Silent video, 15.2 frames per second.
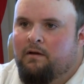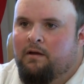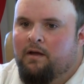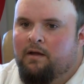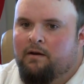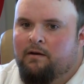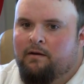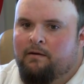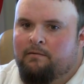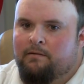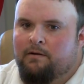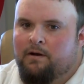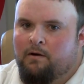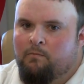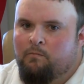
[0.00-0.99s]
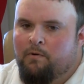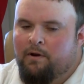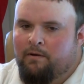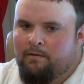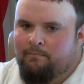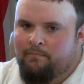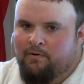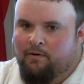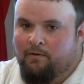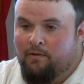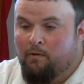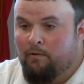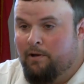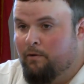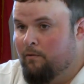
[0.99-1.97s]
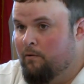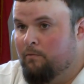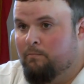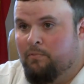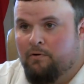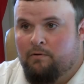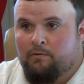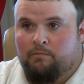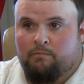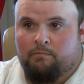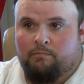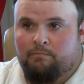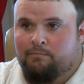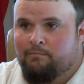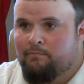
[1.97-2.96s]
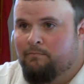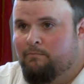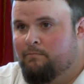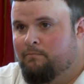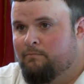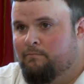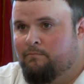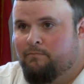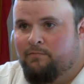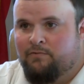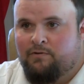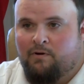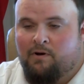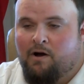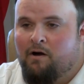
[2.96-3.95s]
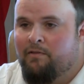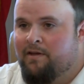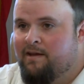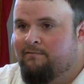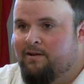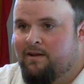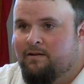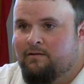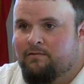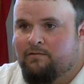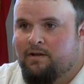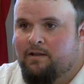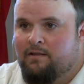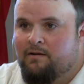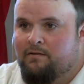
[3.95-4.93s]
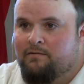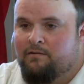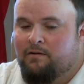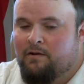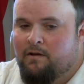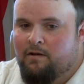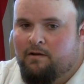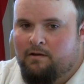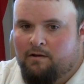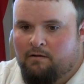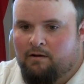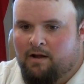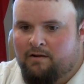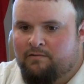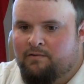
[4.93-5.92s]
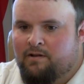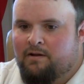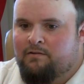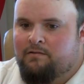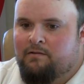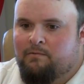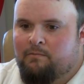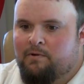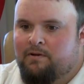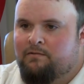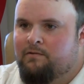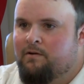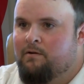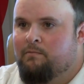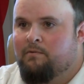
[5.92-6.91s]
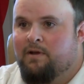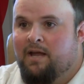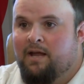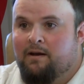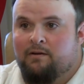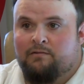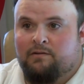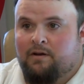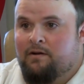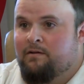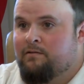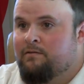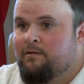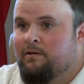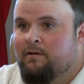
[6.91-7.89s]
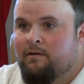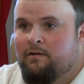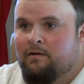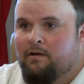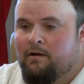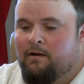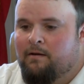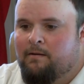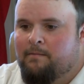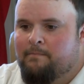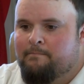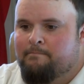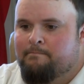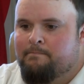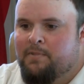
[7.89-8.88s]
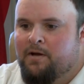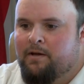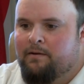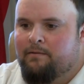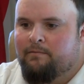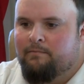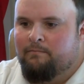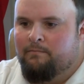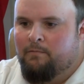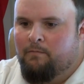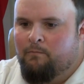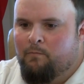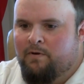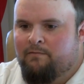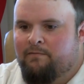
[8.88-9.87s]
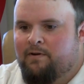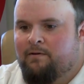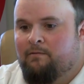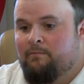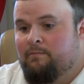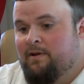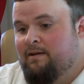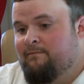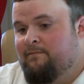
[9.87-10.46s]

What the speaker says: And you know, we are the only group who saw all the evidence, and there's, you know, lots of things that we still can't discuss, but we felt